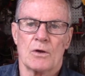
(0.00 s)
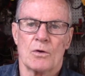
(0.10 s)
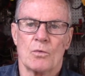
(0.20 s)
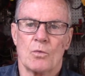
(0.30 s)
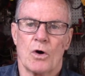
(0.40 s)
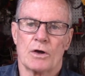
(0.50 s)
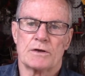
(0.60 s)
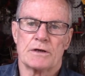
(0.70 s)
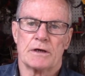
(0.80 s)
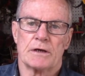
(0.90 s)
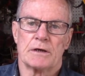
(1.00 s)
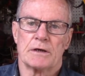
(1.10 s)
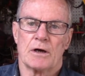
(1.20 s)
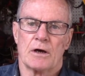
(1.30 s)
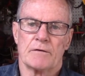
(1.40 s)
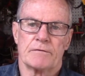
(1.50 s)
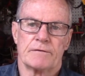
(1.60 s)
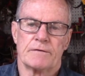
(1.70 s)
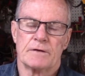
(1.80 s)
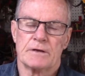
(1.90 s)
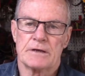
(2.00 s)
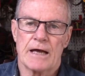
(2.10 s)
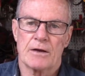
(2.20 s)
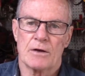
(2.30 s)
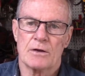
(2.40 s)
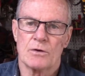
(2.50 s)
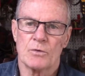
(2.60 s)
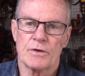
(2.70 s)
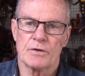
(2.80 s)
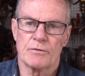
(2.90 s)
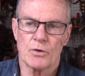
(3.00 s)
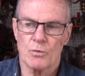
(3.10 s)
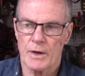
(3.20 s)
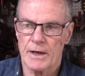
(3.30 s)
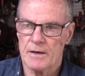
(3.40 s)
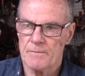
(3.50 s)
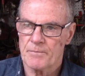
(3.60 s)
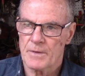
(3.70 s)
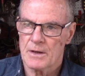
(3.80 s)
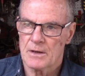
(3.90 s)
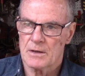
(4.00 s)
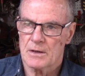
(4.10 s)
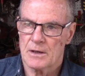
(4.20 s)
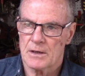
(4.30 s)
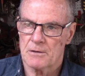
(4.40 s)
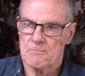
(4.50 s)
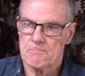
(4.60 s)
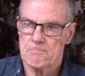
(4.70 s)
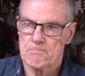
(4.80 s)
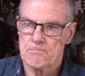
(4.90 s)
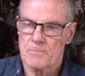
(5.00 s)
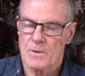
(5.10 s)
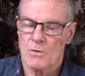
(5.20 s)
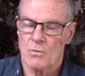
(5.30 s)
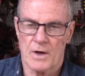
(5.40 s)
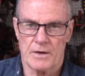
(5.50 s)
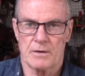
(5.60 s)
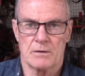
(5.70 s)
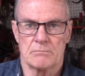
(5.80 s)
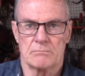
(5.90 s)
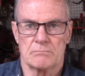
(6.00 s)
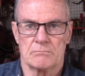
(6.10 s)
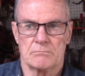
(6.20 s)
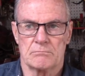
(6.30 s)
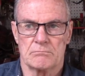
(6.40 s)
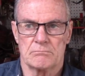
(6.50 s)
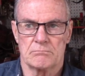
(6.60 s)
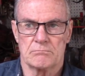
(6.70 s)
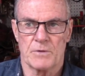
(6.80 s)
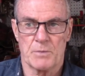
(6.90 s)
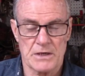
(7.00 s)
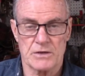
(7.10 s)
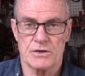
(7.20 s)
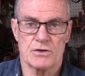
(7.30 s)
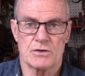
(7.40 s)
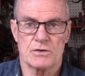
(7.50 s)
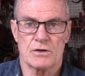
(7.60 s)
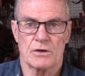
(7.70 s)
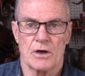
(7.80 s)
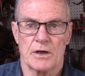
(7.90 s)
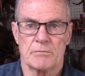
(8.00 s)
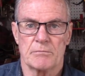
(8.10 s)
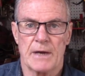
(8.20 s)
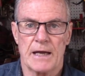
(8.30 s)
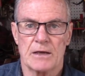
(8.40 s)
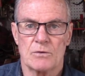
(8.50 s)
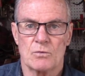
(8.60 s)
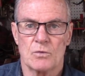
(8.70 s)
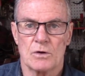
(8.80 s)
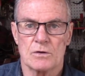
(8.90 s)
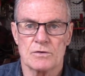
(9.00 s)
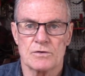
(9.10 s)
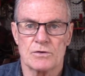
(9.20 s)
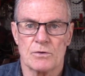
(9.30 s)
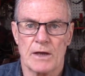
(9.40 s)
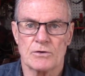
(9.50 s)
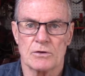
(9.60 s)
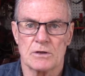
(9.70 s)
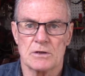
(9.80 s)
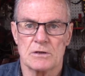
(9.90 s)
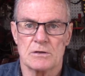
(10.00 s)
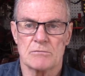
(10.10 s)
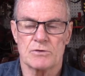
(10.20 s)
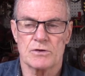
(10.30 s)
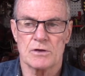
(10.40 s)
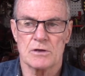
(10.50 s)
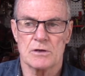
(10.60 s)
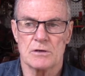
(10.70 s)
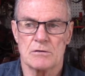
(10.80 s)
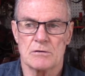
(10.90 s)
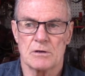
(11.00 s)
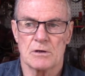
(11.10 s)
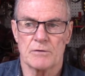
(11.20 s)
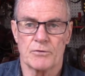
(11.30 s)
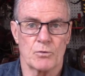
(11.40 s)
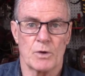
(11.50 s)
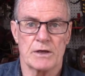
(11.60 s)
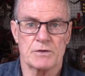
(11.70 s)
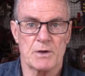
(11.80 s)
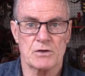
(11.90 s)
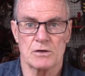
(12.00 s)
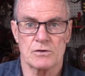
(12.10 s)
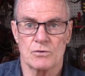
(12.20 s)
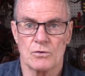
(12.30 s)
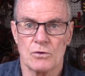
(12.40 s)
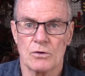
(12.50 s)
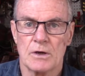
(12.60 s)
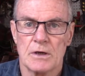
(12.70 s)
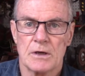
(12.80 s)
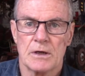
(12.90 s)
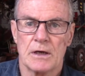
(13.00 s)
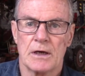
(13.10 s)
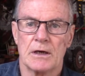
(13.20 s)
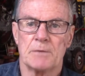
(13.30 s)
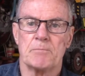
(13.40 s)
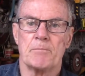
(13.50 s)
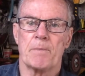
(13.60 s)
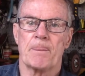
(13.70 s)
what I've done with the footwear. One of the big decisions that I made was to actually see a footwear specialist or an